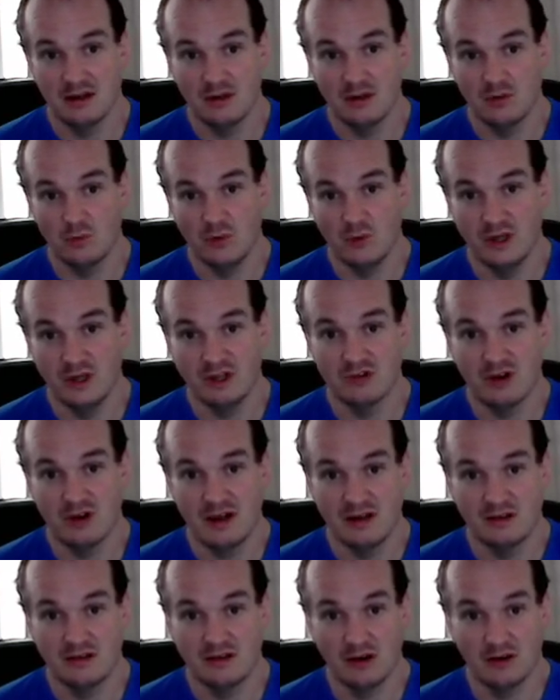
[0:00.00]
we
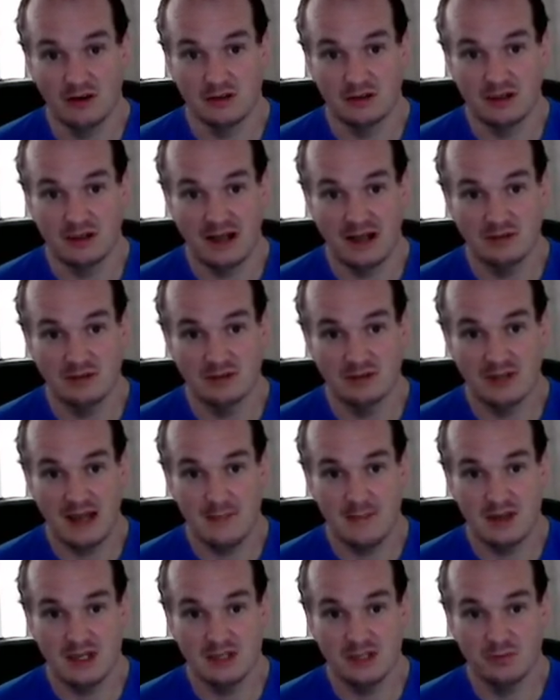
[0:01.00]
trade counter
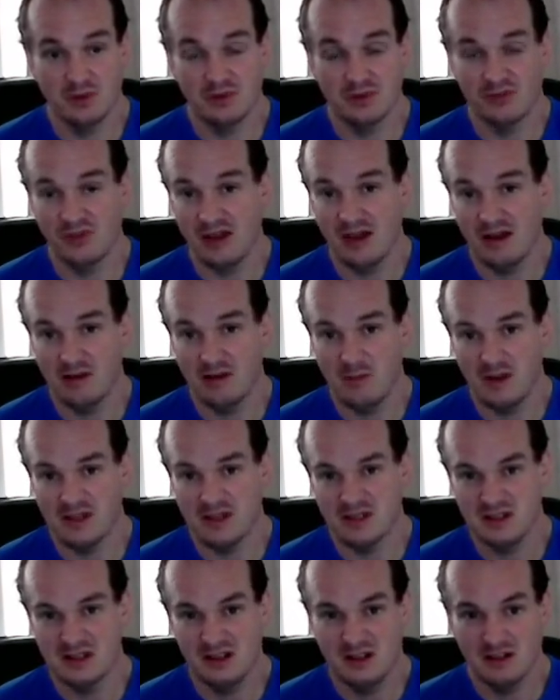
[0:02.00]
damage, but they're a bit
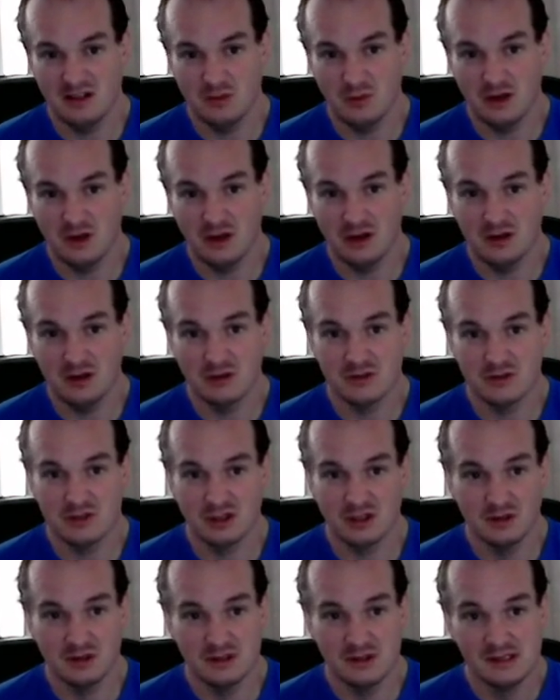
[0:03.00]
sturdier than we are,
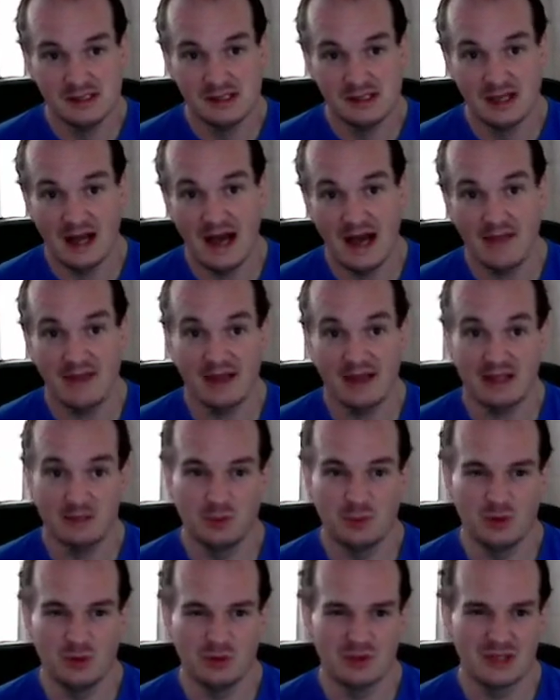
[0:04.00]
so, and they get the
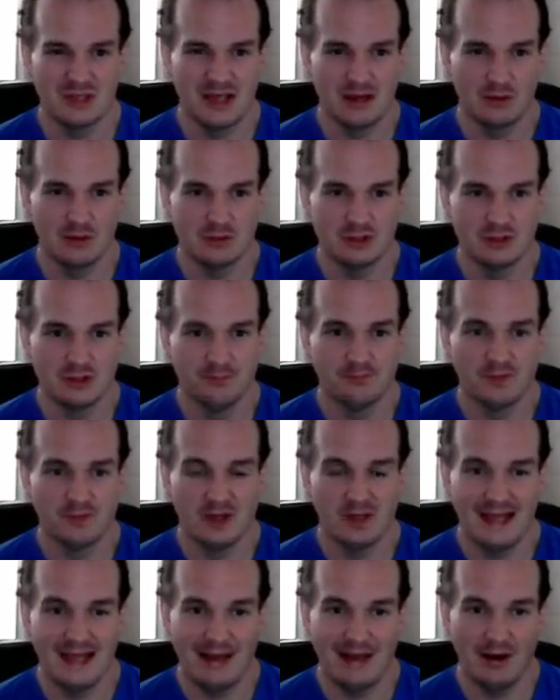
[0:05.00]
boost. Ouch.
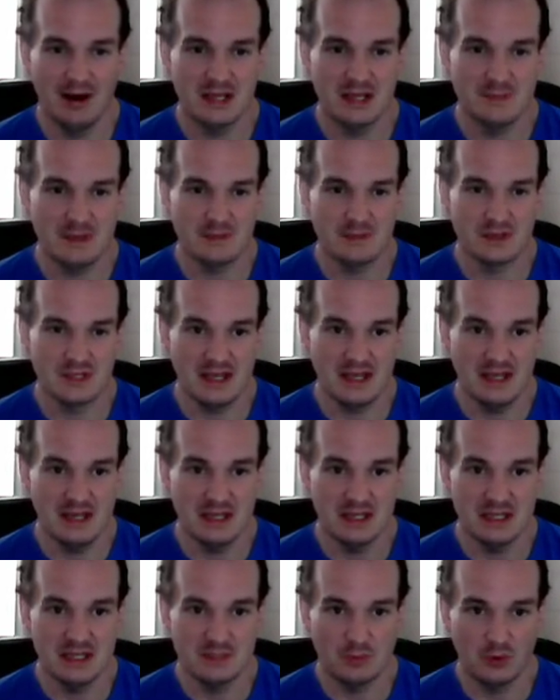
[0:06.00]
Now, I expect them to stay in at
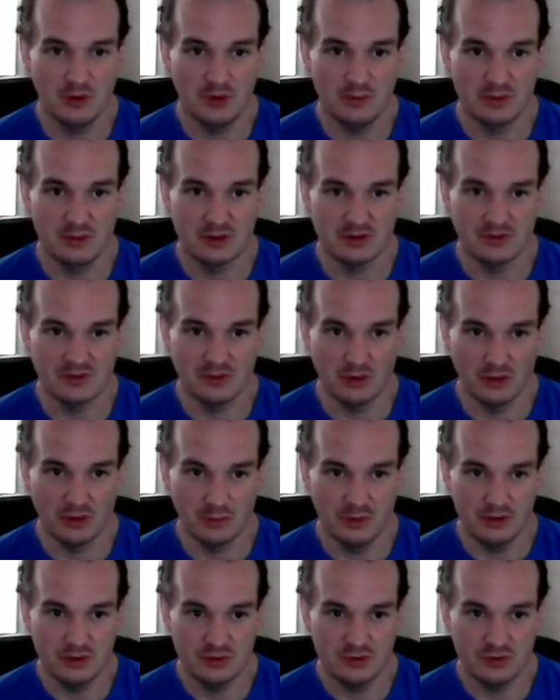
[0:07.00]
this point because they've got the
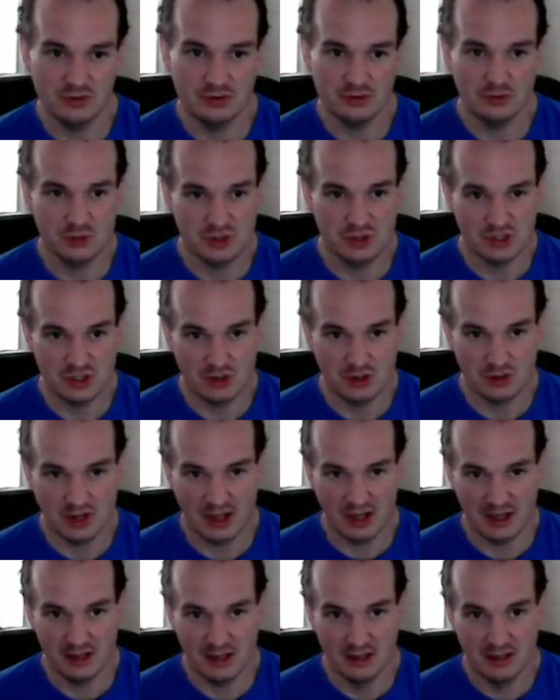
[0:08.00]
boost, which is
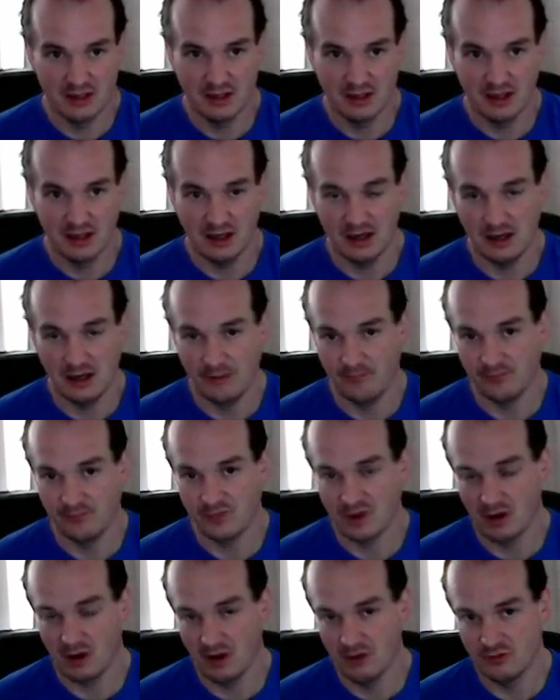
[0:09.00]
okay.
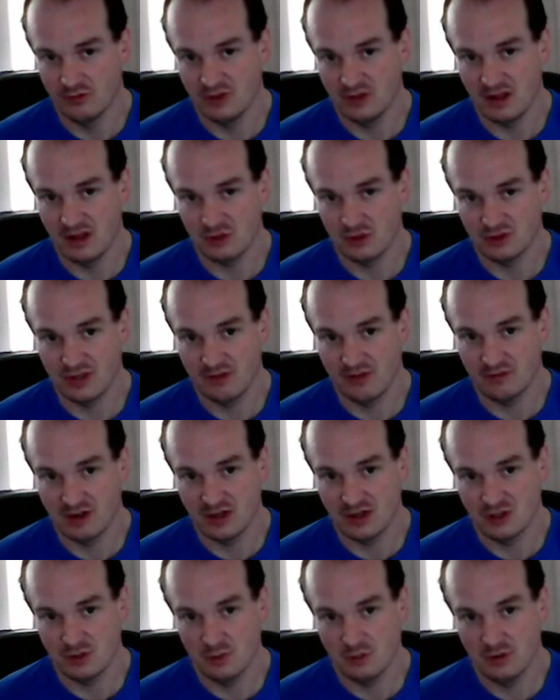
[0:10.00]
Hopefully they'll stay in for
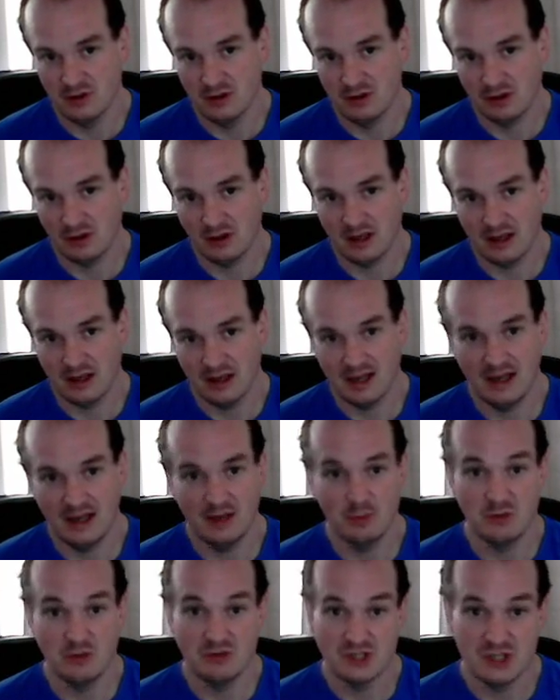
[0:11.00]
Azumarill,
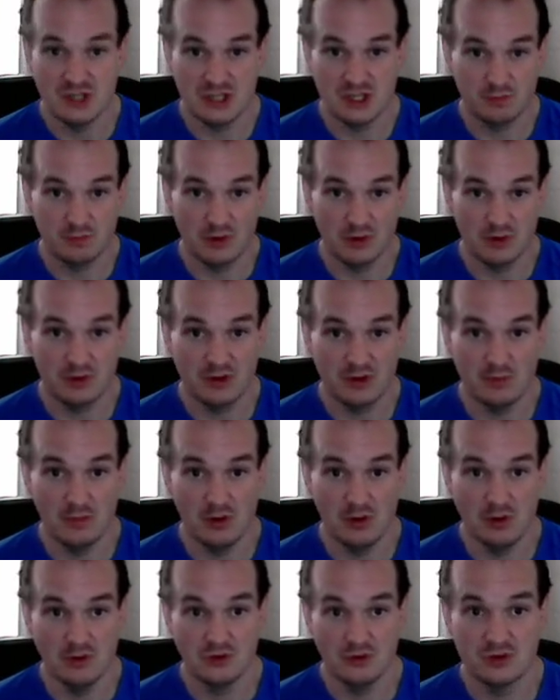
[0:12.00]
and we resist both their
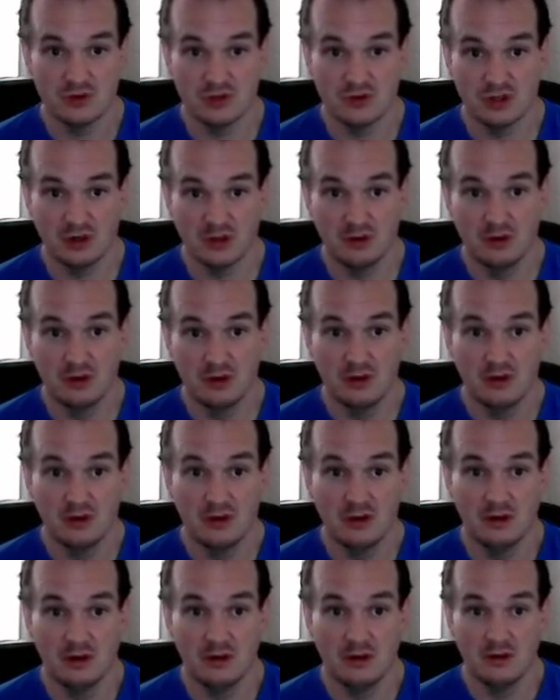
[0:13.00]
moves. So,
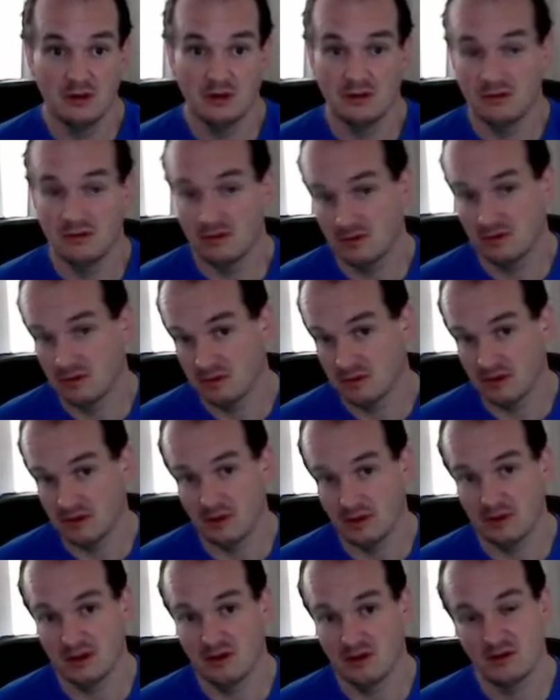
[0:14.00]
there
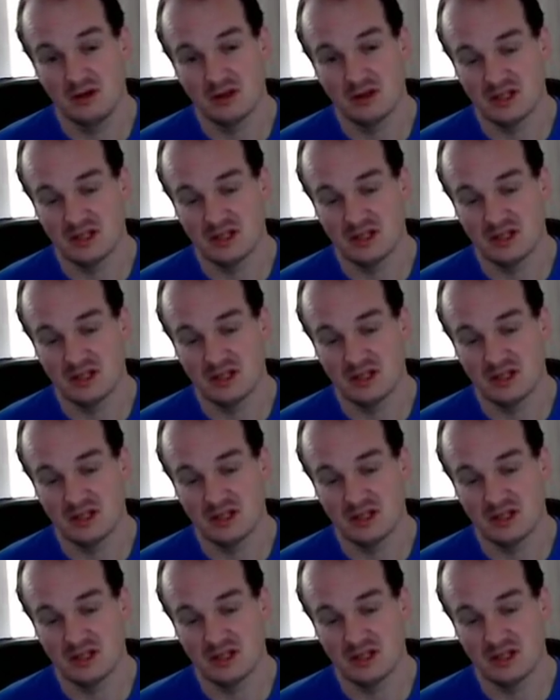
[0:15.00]
we go. Night